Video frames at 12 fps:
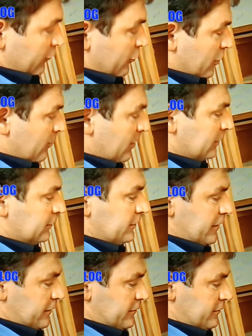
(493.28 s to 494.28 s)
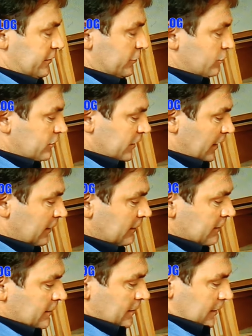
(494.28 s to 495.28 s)
And her mother is Utah,
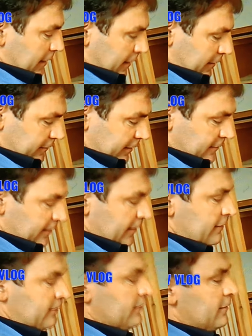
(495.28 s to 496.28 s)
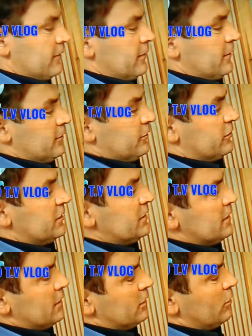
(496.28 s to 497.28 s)
and that hen,
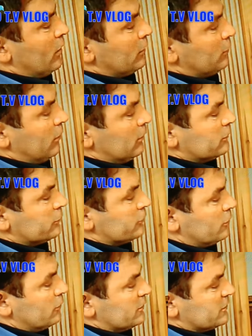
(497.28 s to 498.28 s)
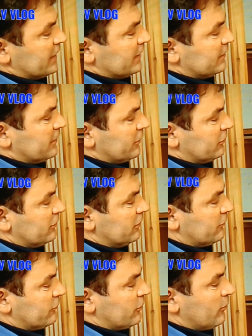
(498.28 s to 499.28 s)
she won also 2nd
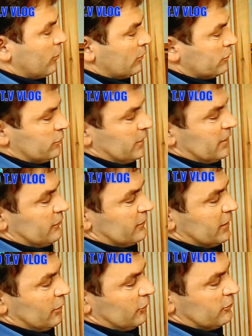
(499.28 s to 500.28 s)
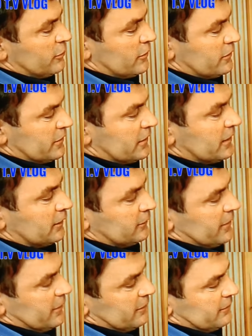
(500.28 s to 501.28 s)
national from also 11,000 birds in
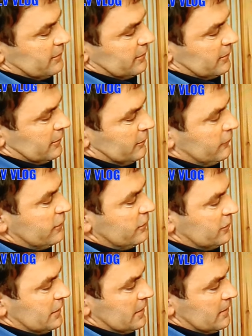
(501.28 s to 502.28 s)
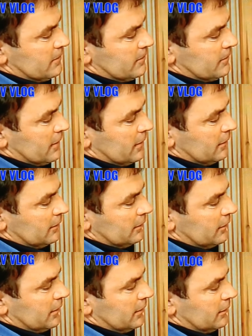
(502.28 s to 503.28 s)
another race, Vichy,
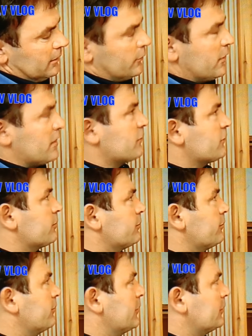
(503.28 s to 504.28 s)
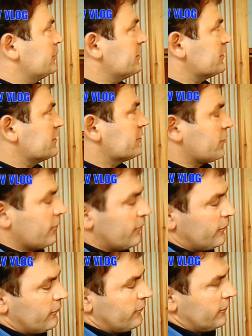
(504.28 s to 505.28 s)
a race distance from
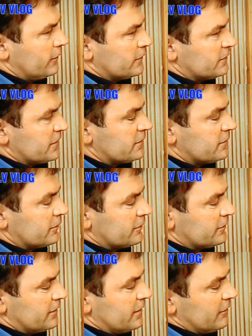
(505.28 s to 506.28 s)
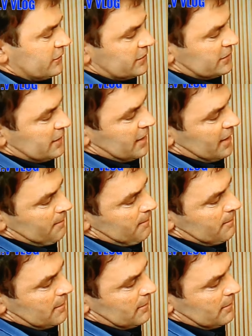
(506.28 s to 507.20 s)
611 km.